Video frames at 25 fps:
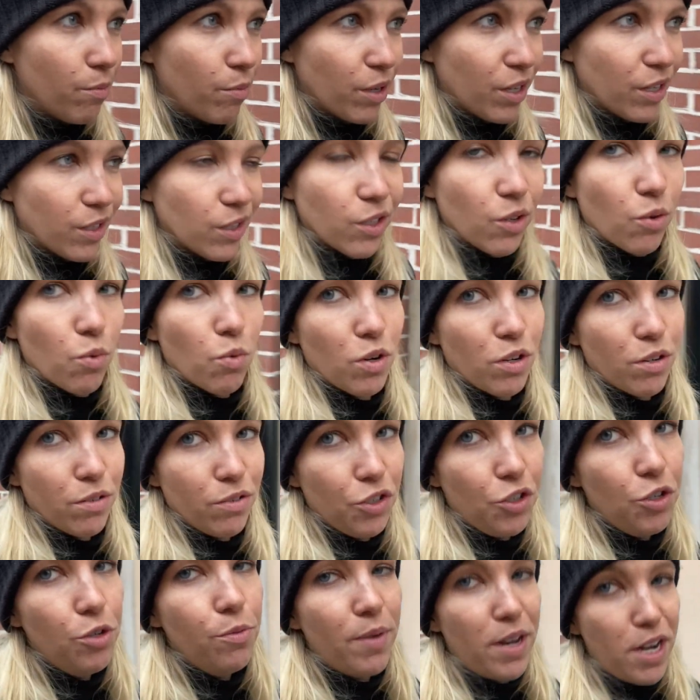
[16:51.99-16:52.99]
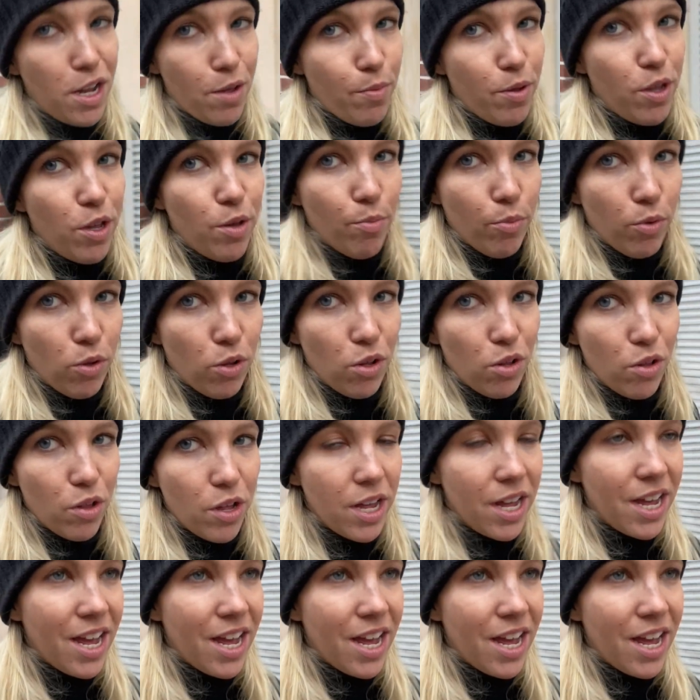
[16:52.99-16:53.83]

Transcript: because there weren't too many people.